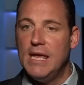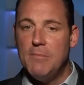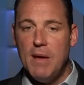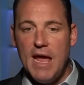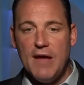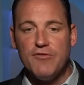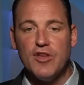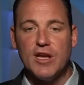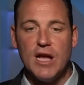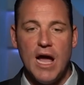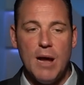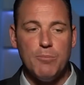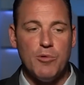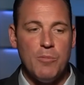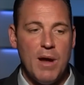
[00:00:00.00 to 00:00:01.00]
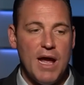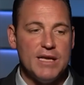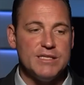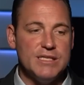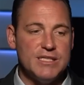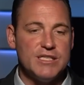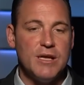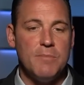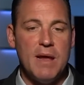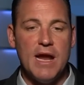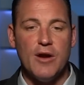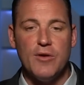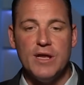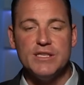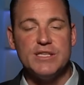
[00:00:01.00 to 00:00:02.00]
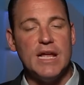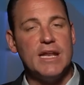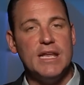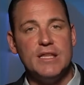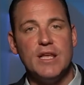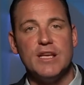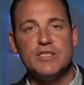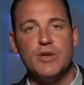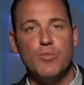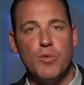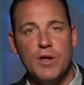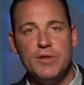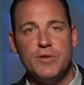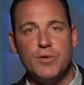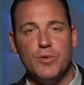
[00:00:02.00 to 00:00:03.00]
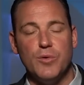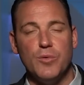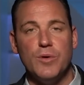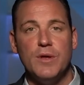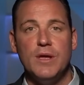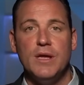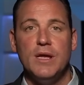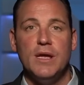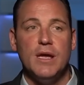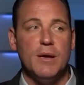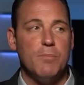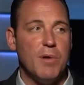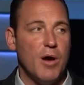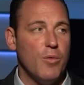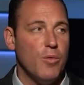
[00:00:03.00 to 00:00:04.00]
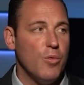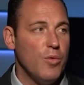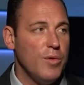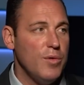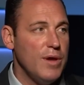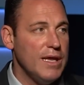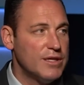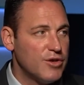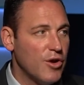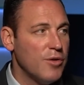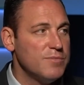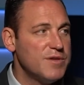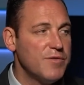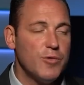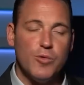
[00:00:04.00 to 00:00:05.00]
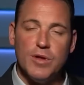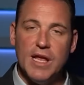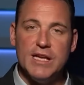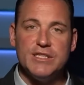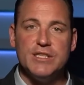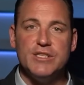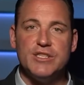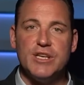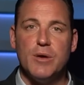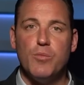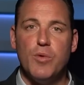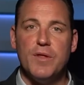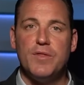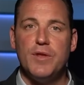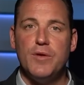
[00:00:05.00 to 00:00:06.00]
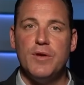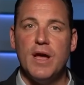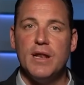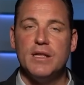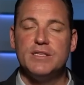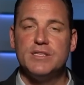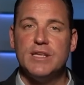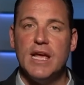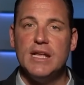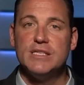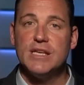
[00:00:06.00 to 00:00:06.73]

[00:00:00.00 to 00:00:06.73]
may have to compromise in some areas that he doesn't want to. But in terms of the relationship with the United States,